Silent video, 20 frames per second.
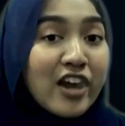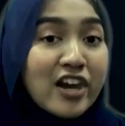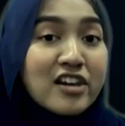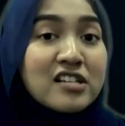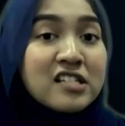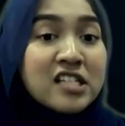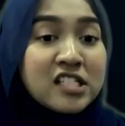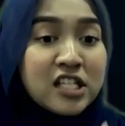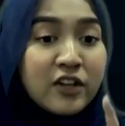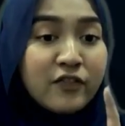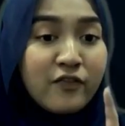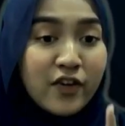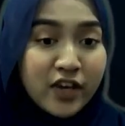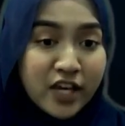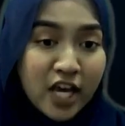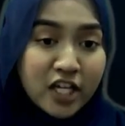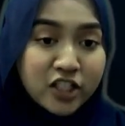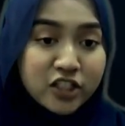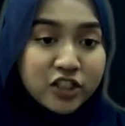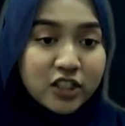their
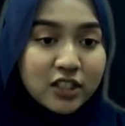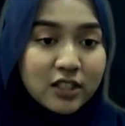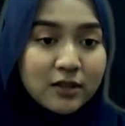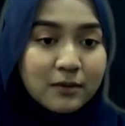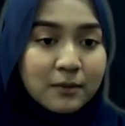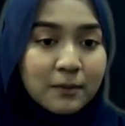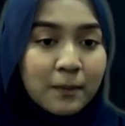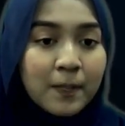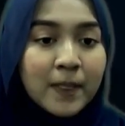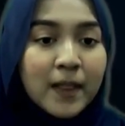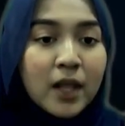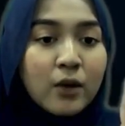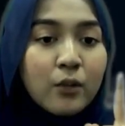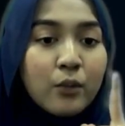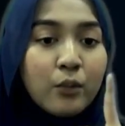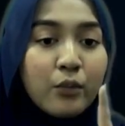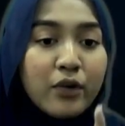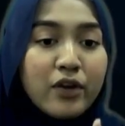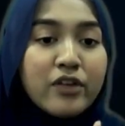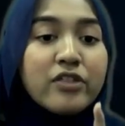certification
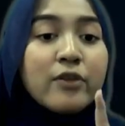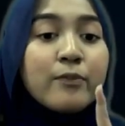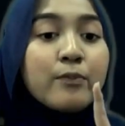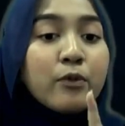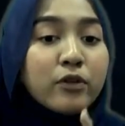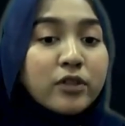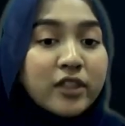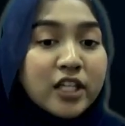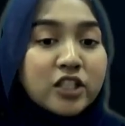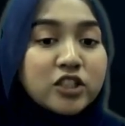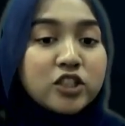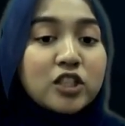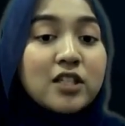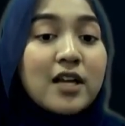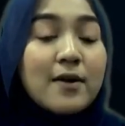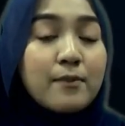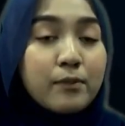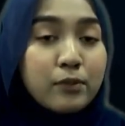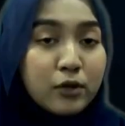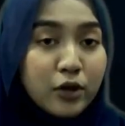with
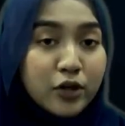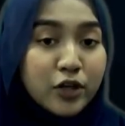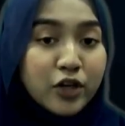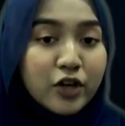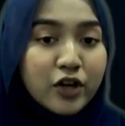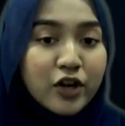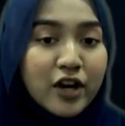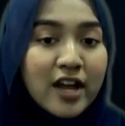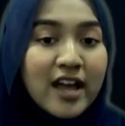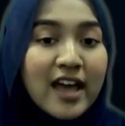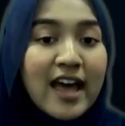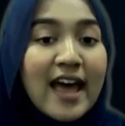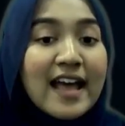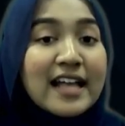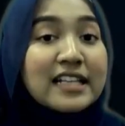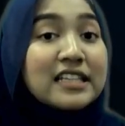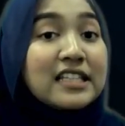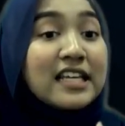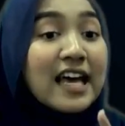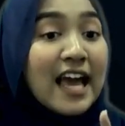potential employer,
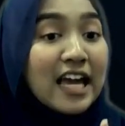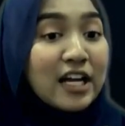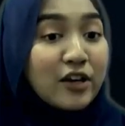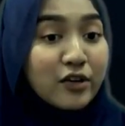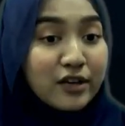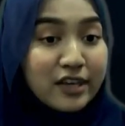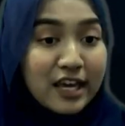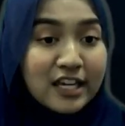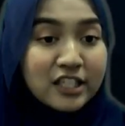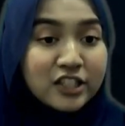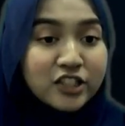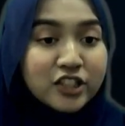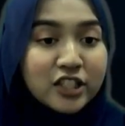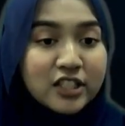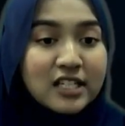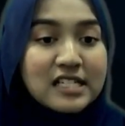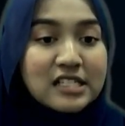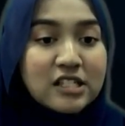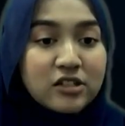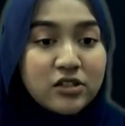and the
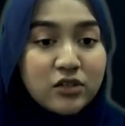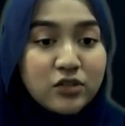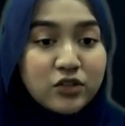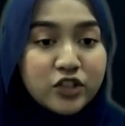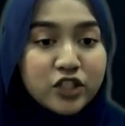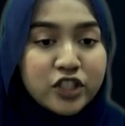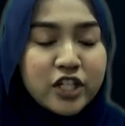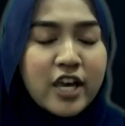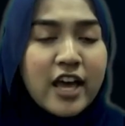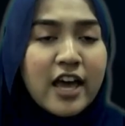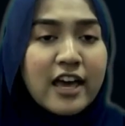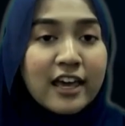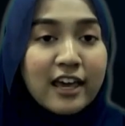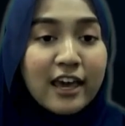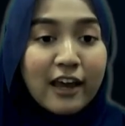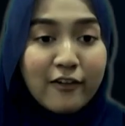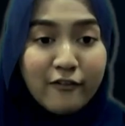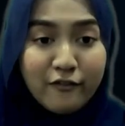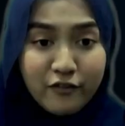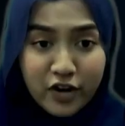education institution
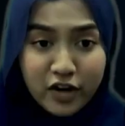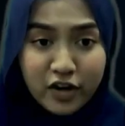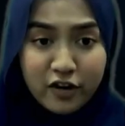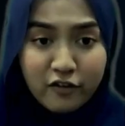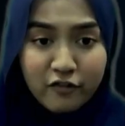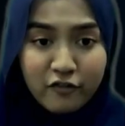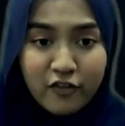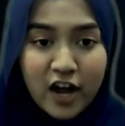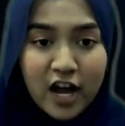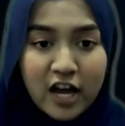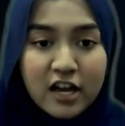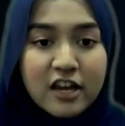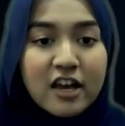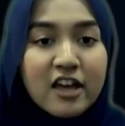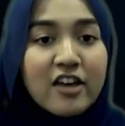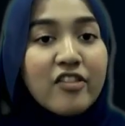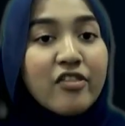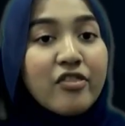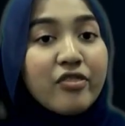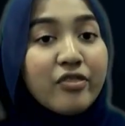can verify
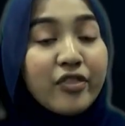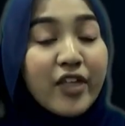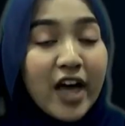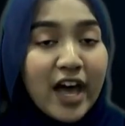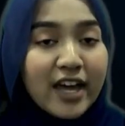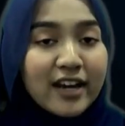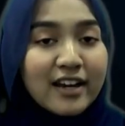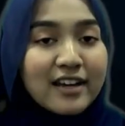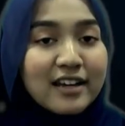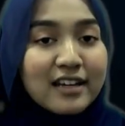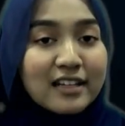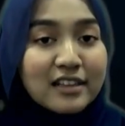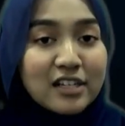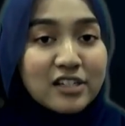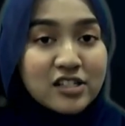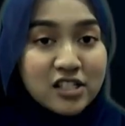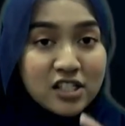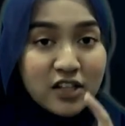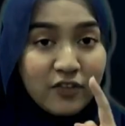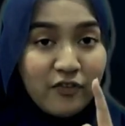that
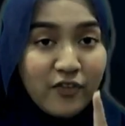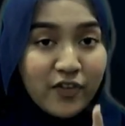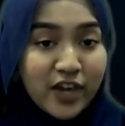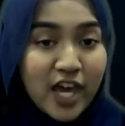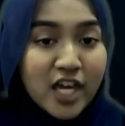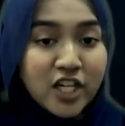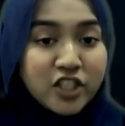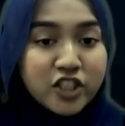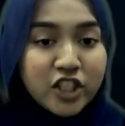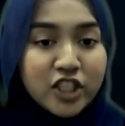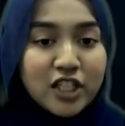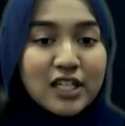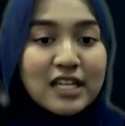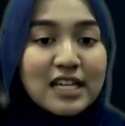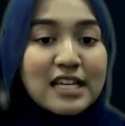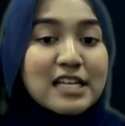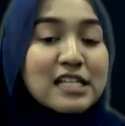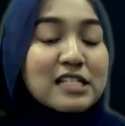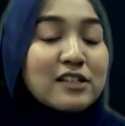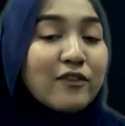the
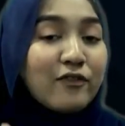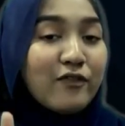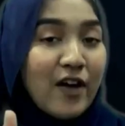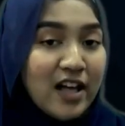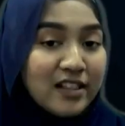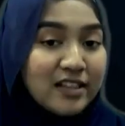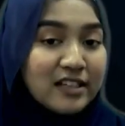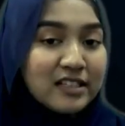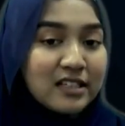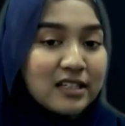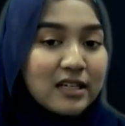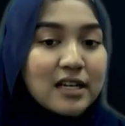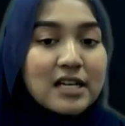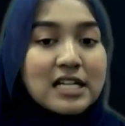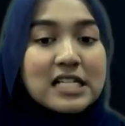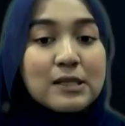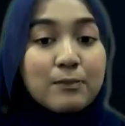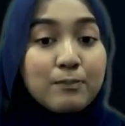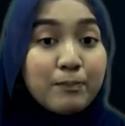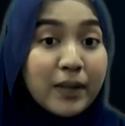certification is valid,
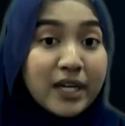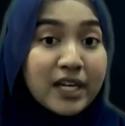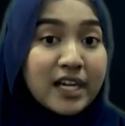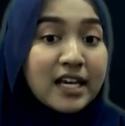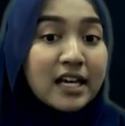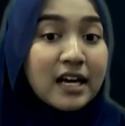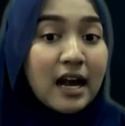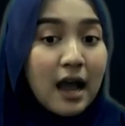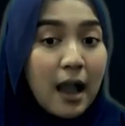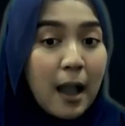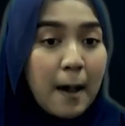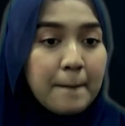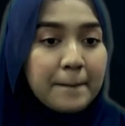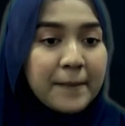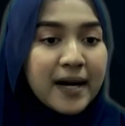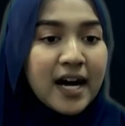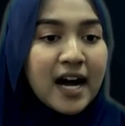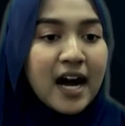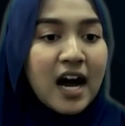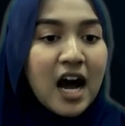speeding
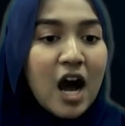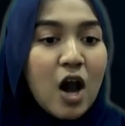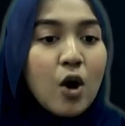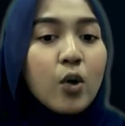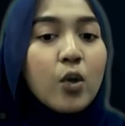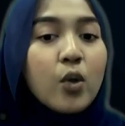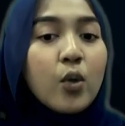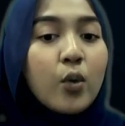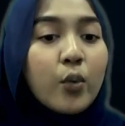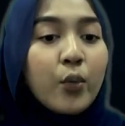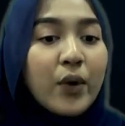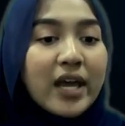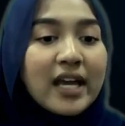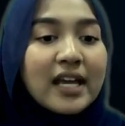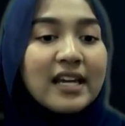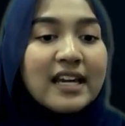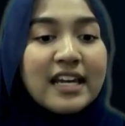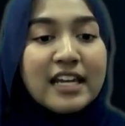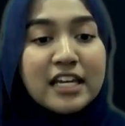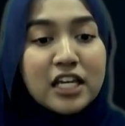up how
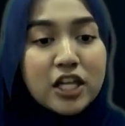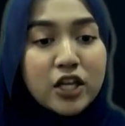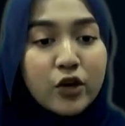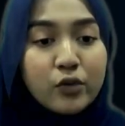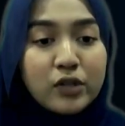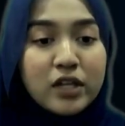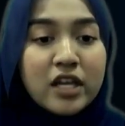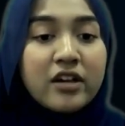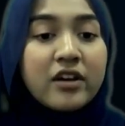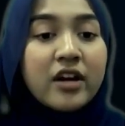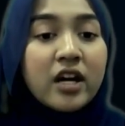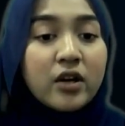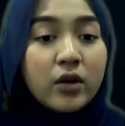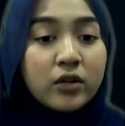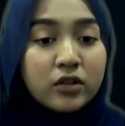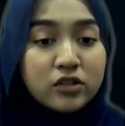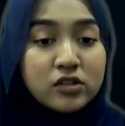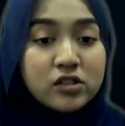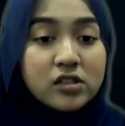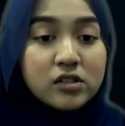quickly newly
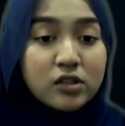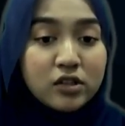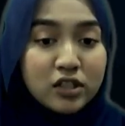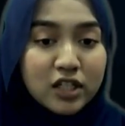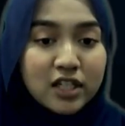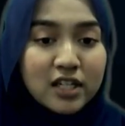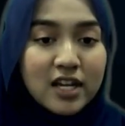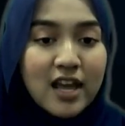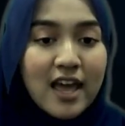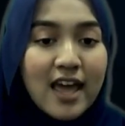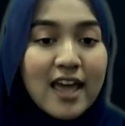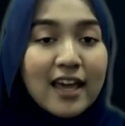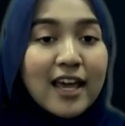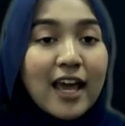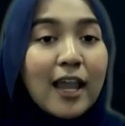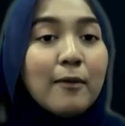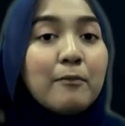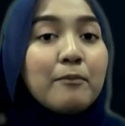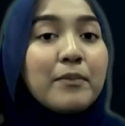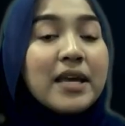graduated
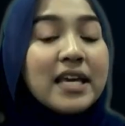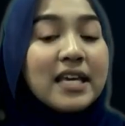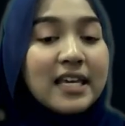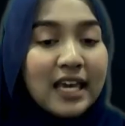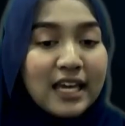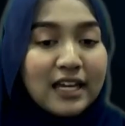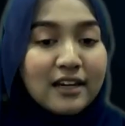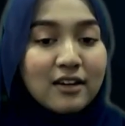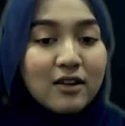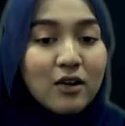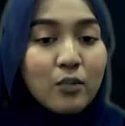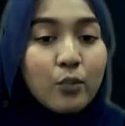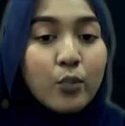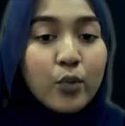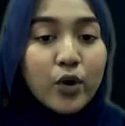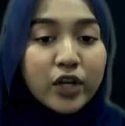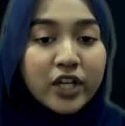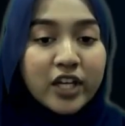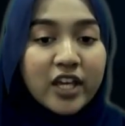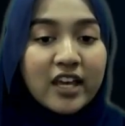student can begin
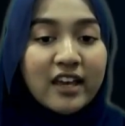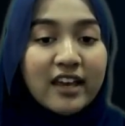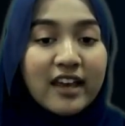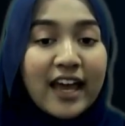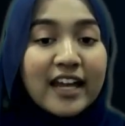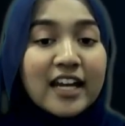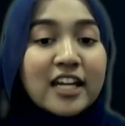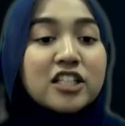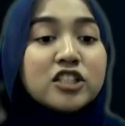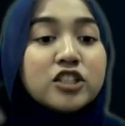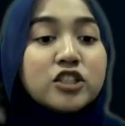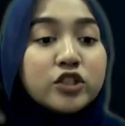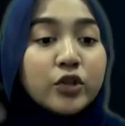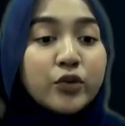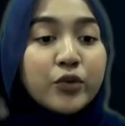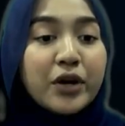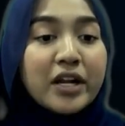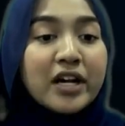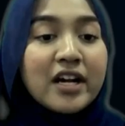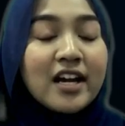working and
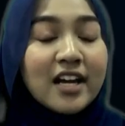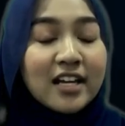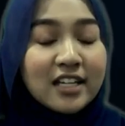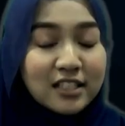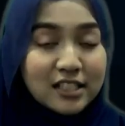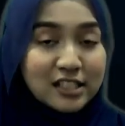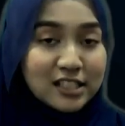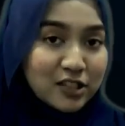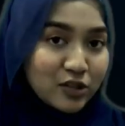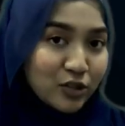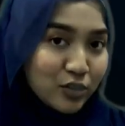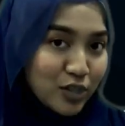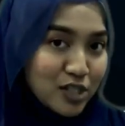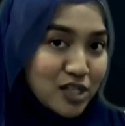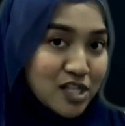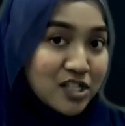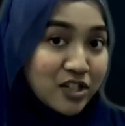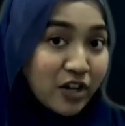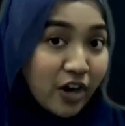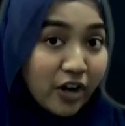ensuring the
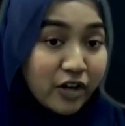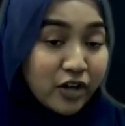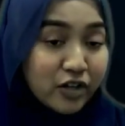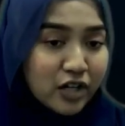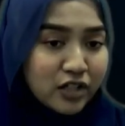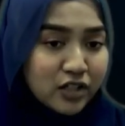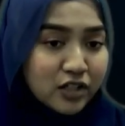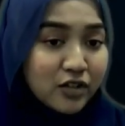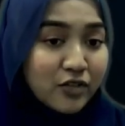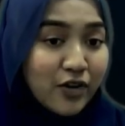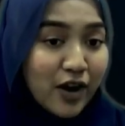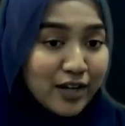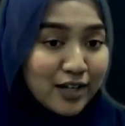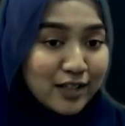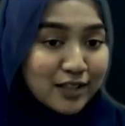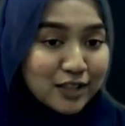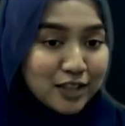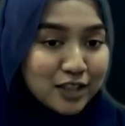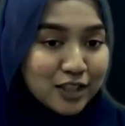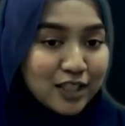student's
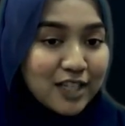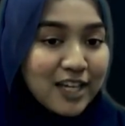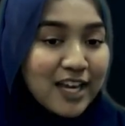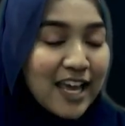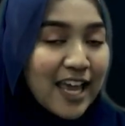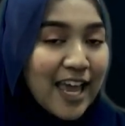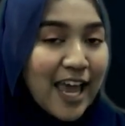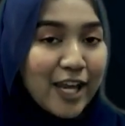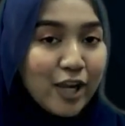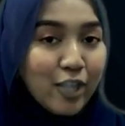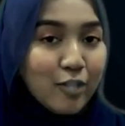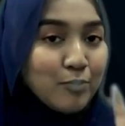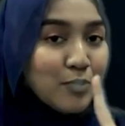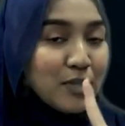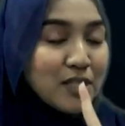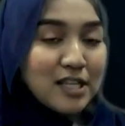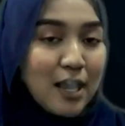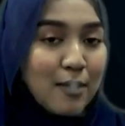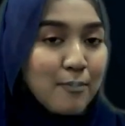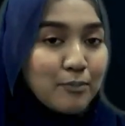credential
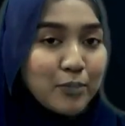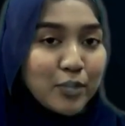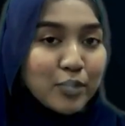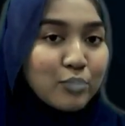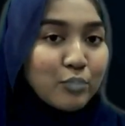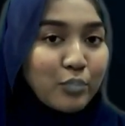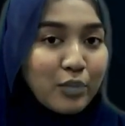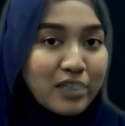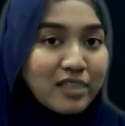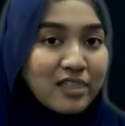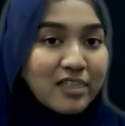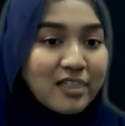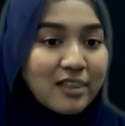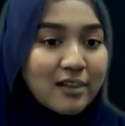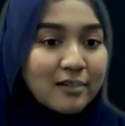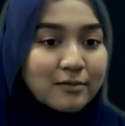cannot be tampered with.